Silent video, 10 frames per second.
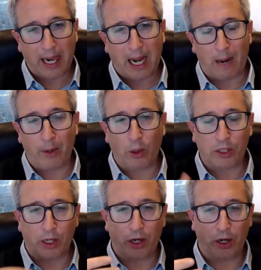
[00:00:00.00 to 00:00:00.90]
And we
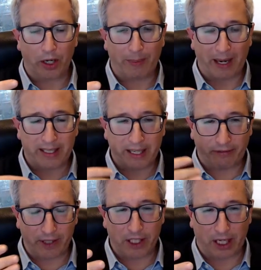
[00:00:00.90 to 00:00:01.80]
also heard about
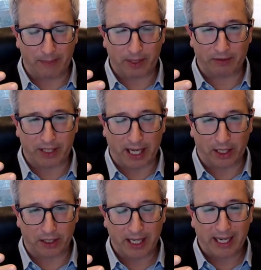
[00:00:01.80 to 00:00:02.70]
different types of
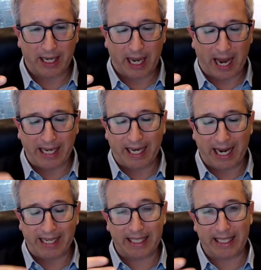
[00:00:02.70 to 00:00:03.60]
cells,
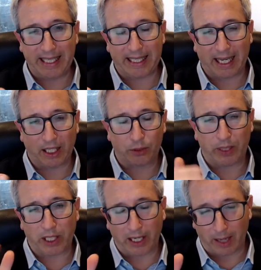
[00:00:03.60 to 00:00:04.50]
NK T cells, which are
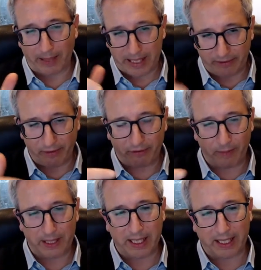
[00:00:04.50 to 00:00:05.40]
a little bit different from
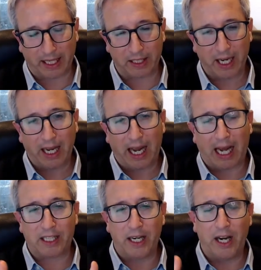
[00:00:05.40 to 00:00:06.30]
T cells, as
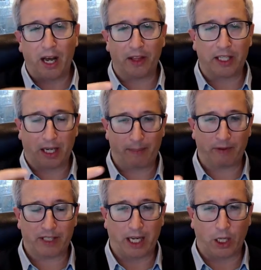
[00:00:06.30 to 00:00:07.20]
another type of
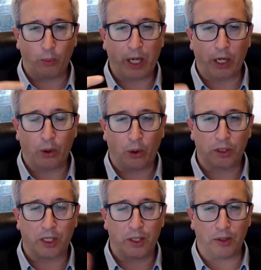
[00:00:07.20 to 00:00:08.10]
cell that we can also
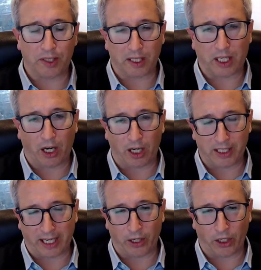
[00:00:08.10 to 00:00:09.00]
use this CAR
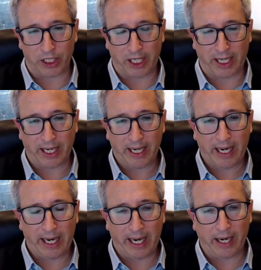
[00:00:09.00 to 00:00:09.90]
technology
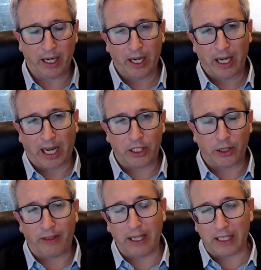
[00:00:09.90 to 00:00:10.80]
in. And so I
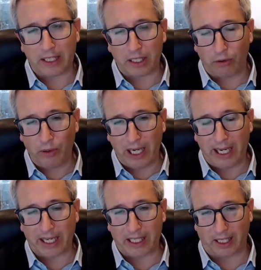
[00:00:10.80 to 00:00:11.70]
think this is a really
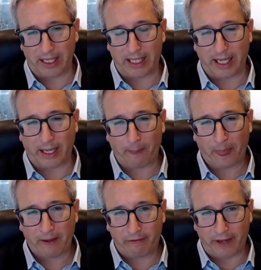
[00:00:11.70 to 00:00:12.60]
exciting
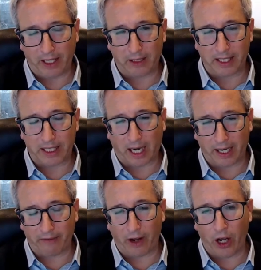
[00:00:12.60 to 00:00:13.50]
field. It's kind
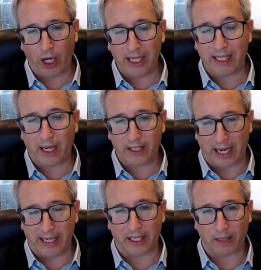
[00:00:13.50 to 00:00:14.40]
of early
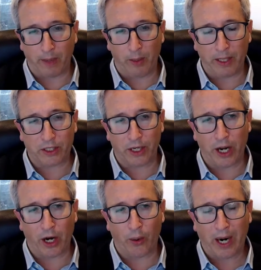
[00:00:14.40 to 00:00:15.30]
days at the moment to
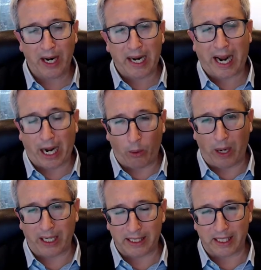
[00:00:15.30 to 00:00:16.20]
know how well
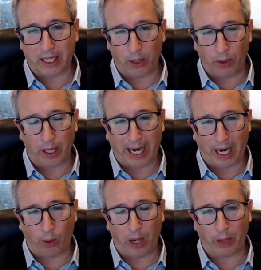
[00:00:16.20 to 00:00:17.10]
is this going to work, how
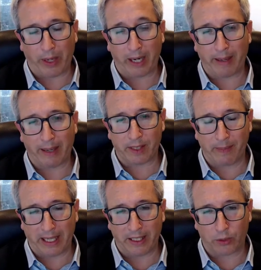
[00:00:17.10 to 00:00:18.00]
well are we going to be able to
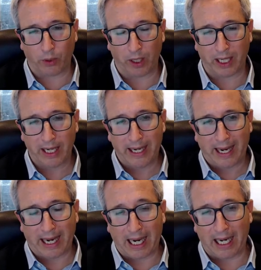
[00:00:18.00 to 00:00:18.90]
this work.
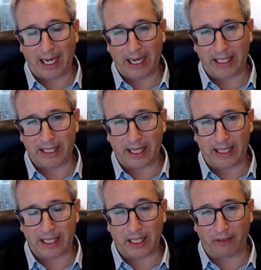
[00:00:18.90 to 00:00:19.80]
And clearly it's
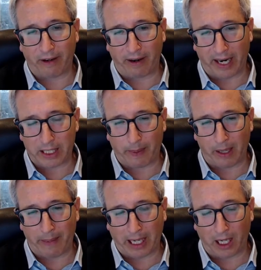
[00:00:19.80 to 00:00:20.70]
still very
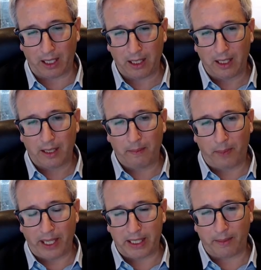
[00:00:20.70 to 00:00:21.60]
experimental, but
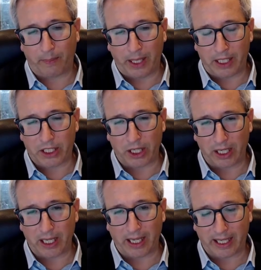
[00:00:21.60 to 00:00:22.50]
it's
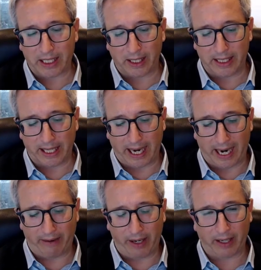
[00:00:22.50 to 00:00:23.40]
certainly an exciting
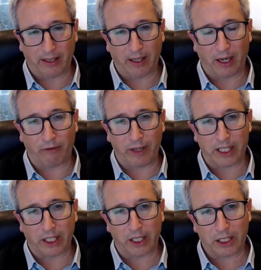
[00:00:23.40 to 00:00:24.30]
area of
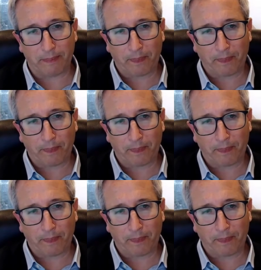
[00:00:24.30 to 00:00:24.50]
research.